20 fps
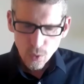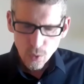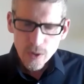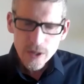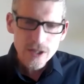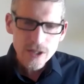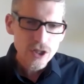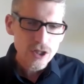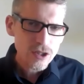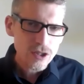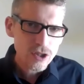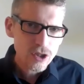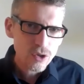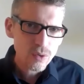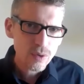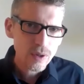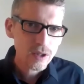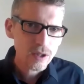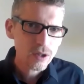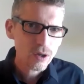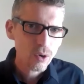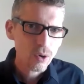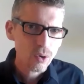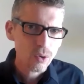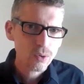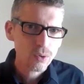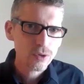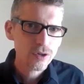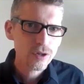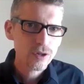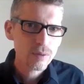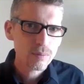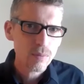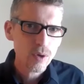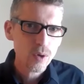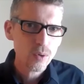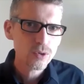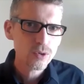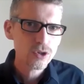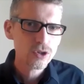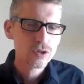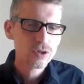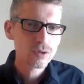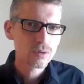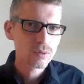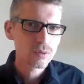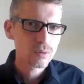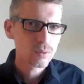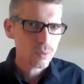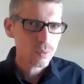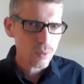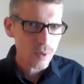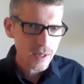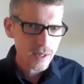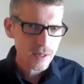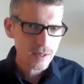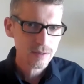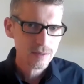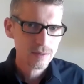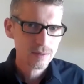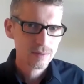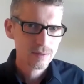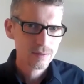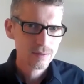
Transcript: Which is going to hold the most weight?